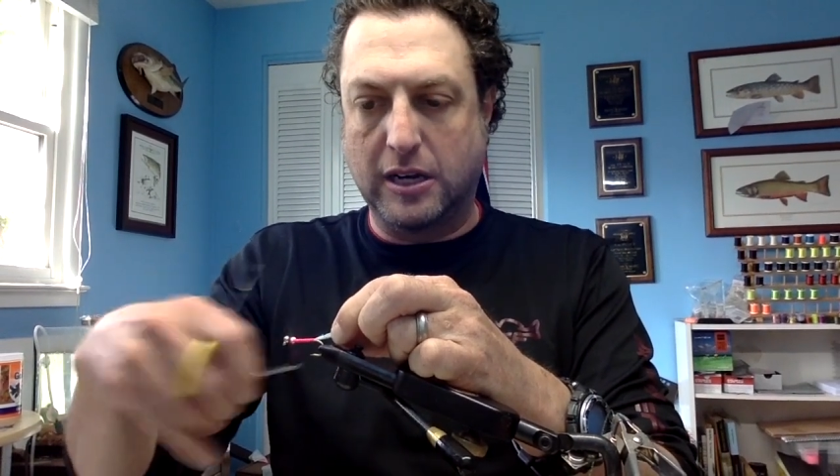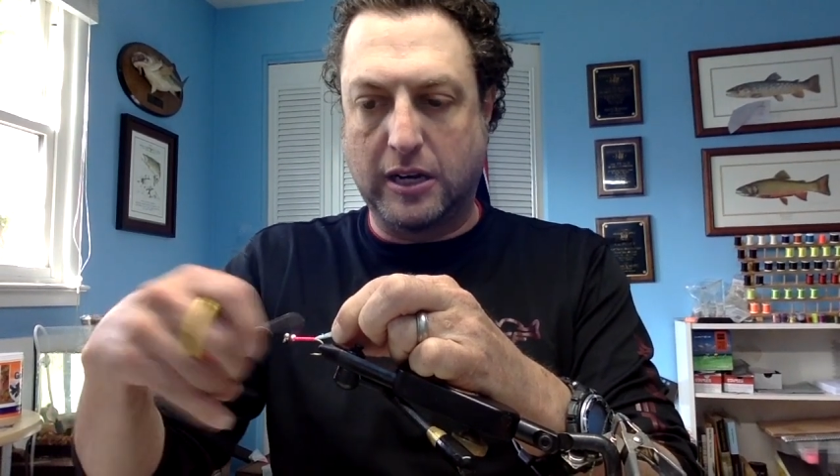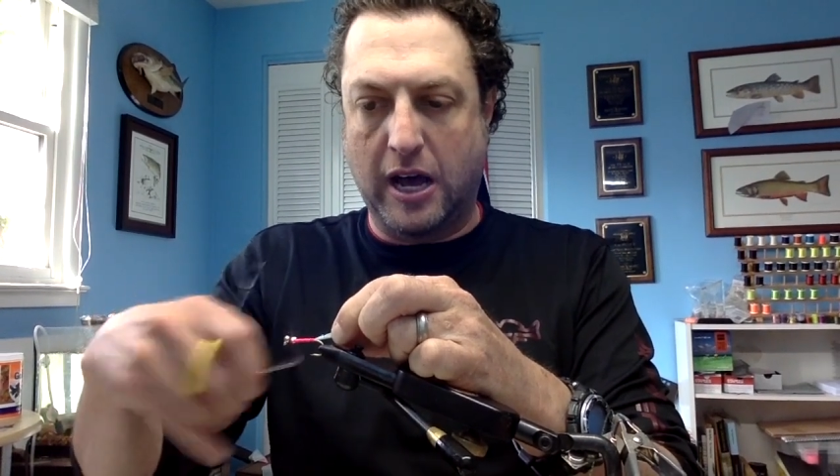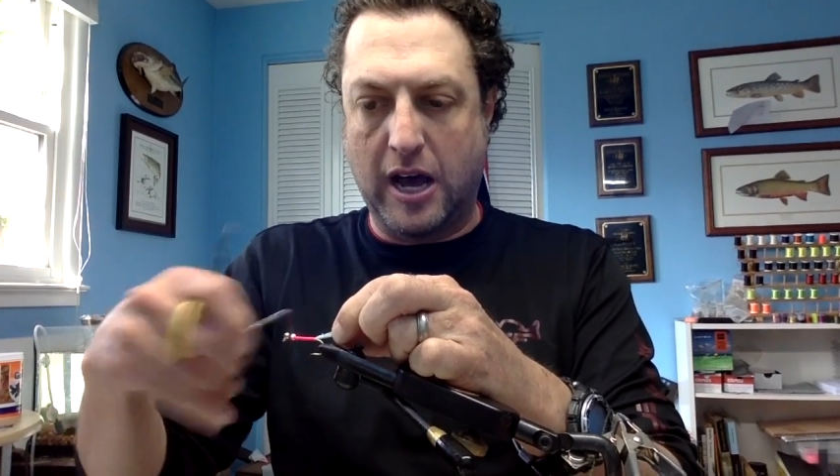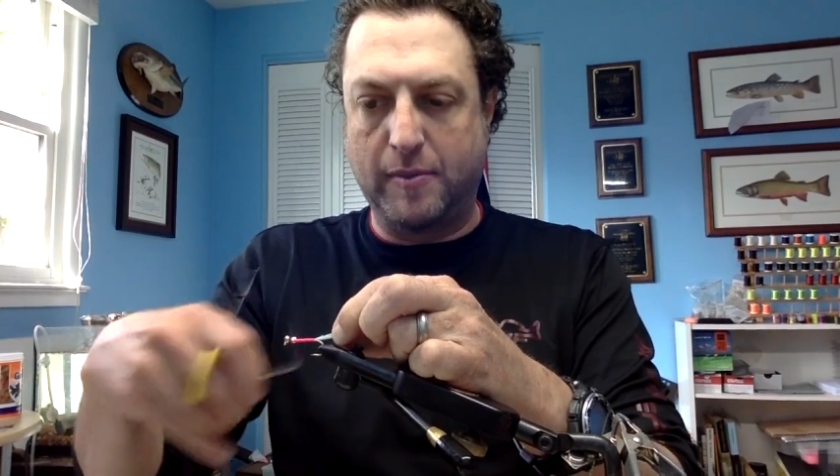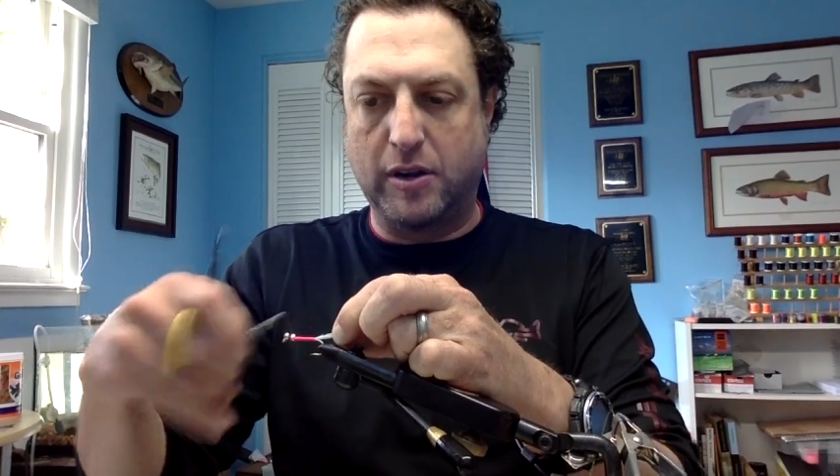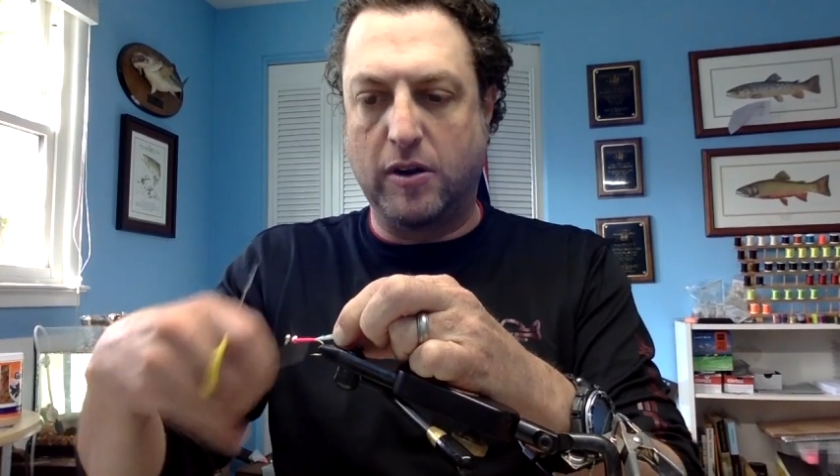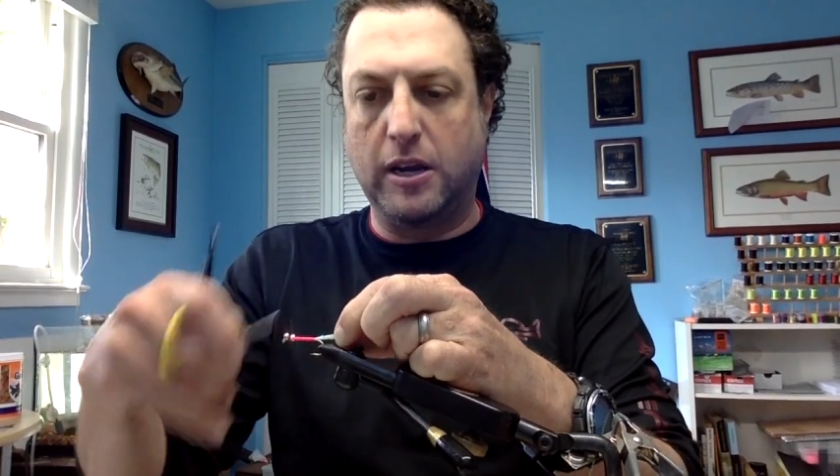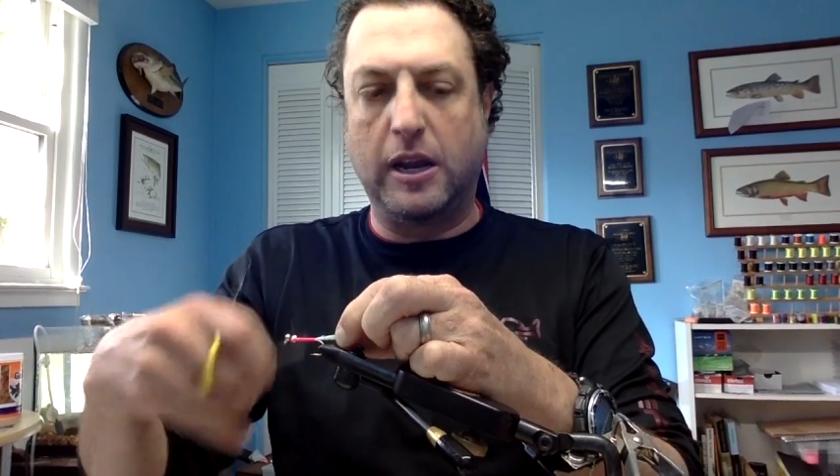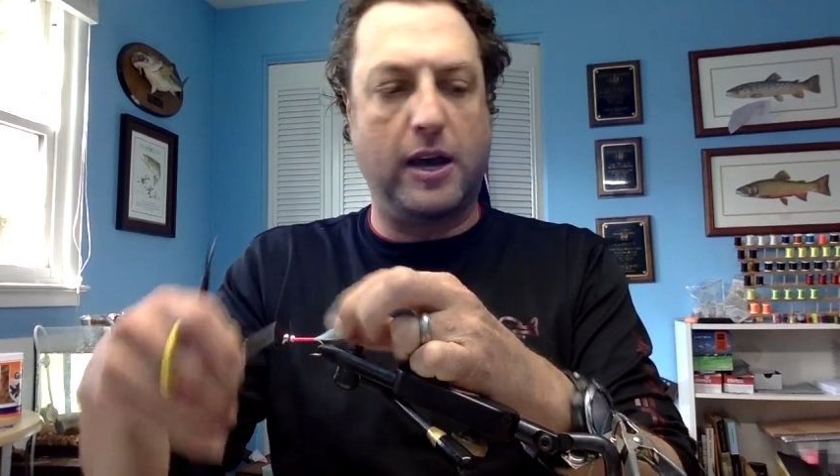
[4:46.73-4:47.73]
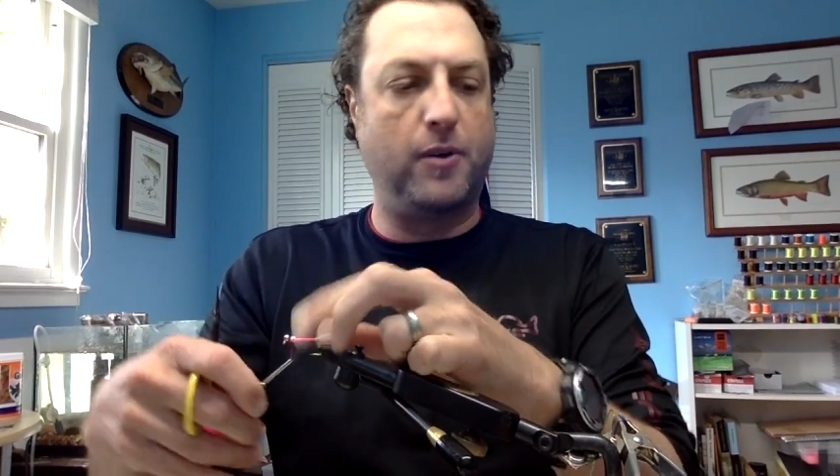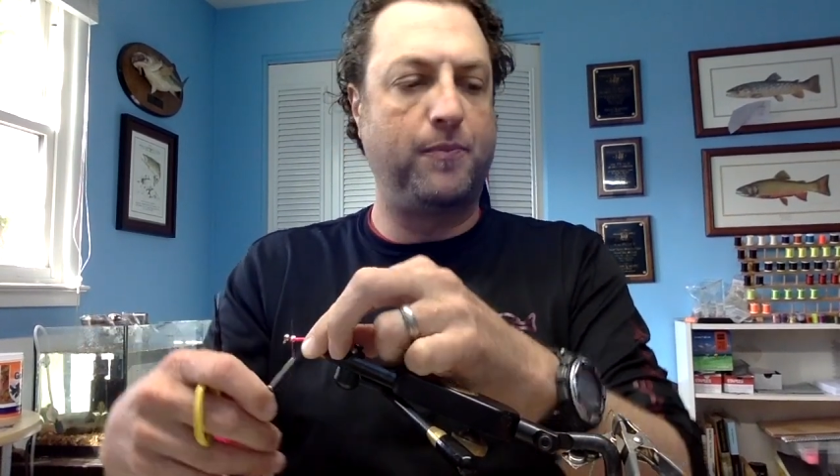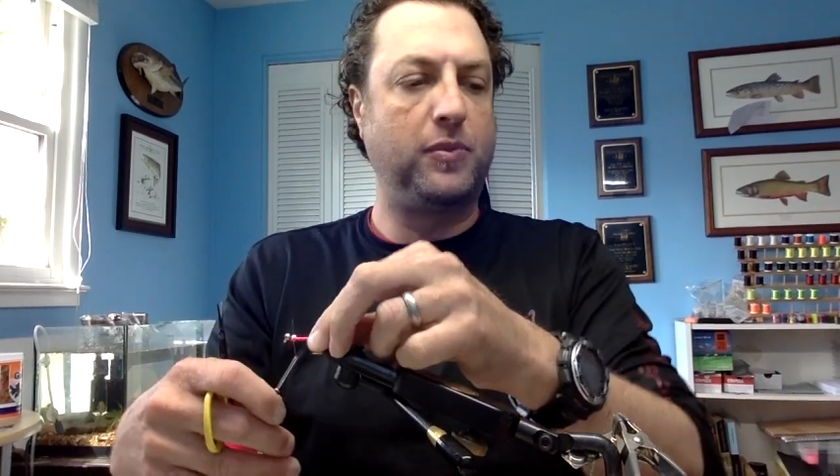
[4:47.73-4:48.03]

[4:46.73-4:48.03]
a comet right now.